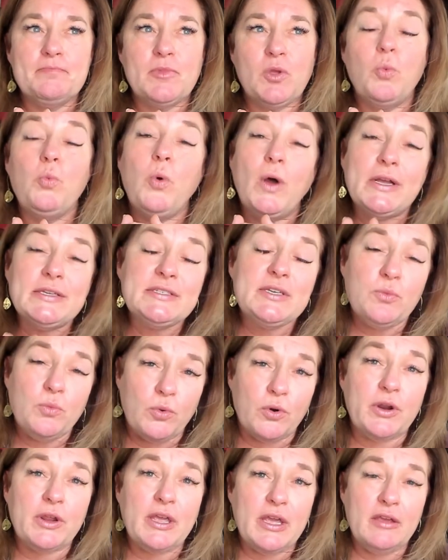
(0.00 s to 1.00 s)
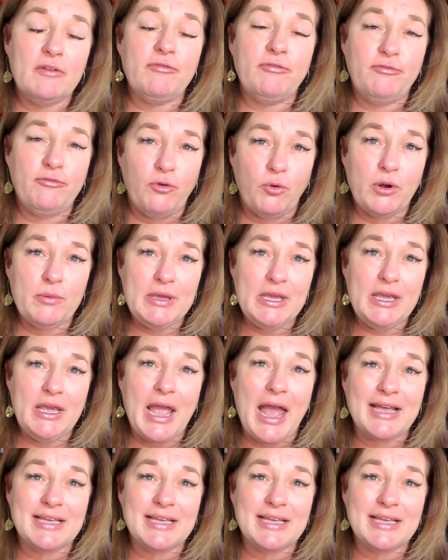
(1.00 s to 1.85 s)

wasn't working for me